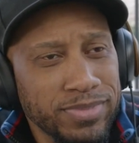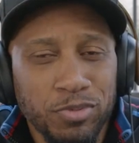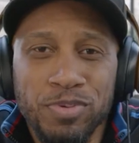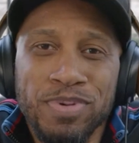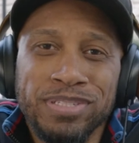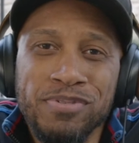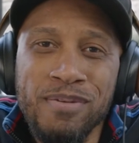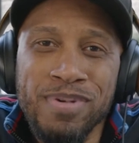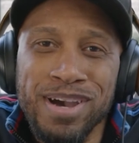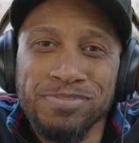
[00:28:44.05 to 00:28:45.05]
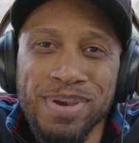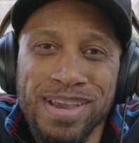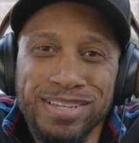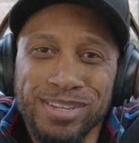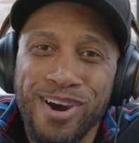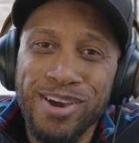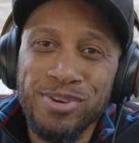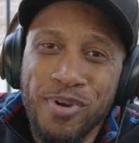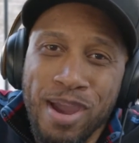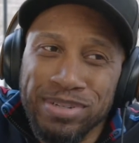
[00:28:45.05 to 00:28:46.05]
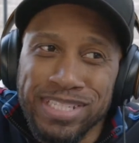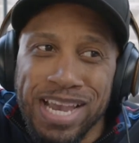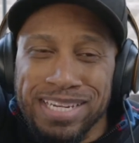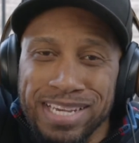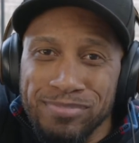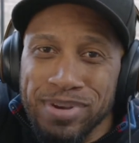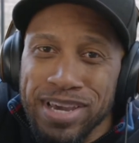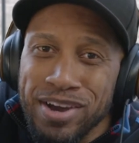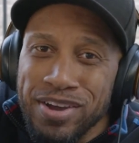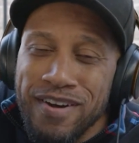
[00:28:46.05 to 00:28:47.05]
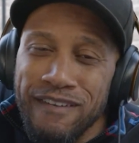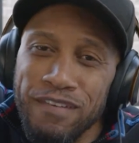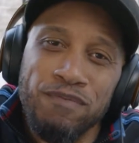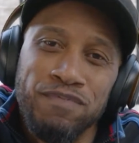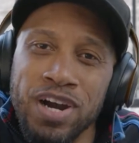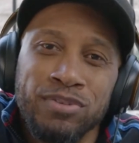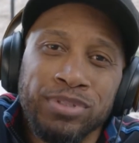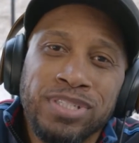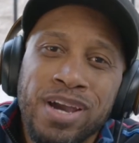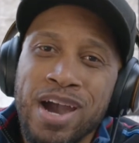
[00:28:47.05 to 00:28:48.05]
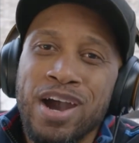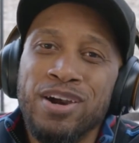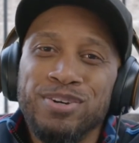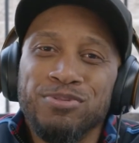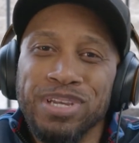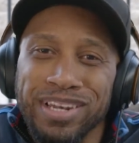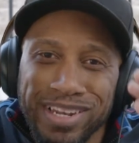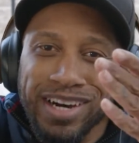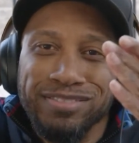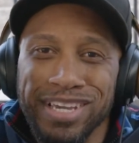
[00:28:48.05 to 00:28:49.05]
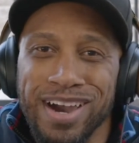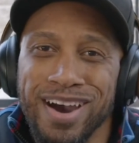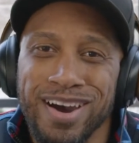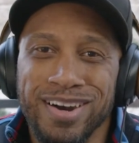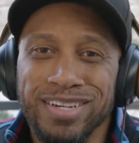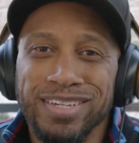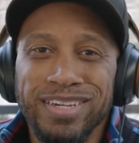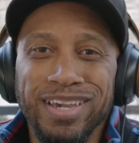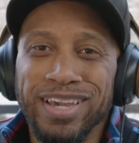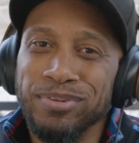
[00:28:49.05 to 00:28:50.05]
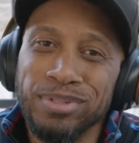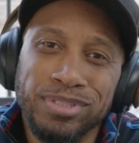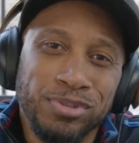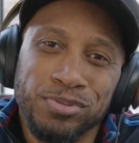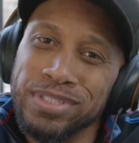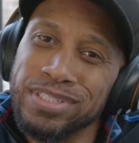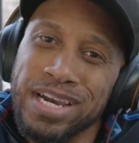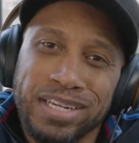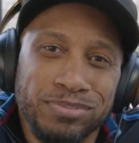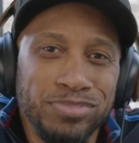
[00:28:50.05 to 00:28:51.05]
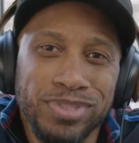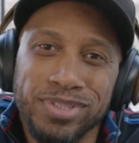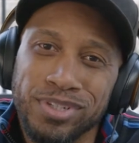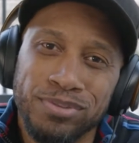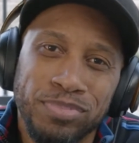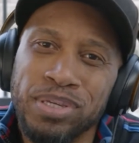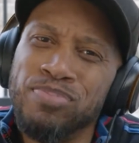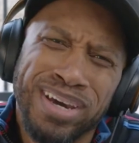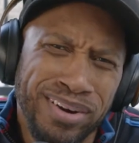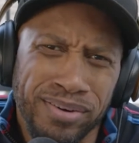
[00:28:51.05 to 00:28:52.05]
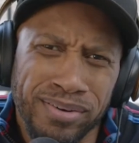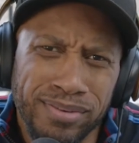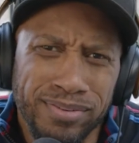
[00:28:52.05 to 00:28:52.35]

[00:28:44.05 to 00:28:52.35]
We miss grandma's, man. All you grandmas out there, man, we fuck with y'all. We love y'all. And we just want y'all to, you know, be better.